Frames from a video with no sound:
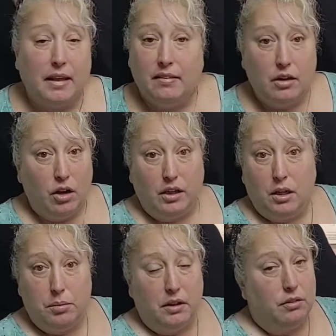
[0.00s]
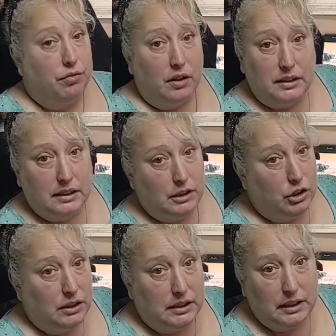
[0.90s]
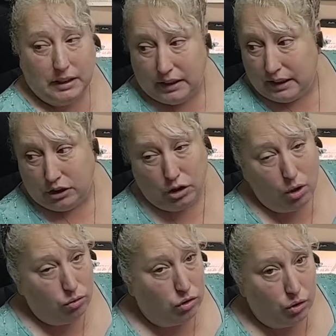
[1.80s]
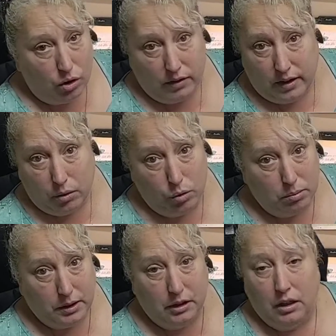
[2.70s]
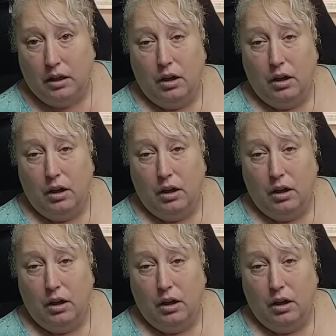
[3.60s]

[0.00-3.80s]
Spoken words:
They're not going to be in the front seat just sitting there. Get your own door there, woman.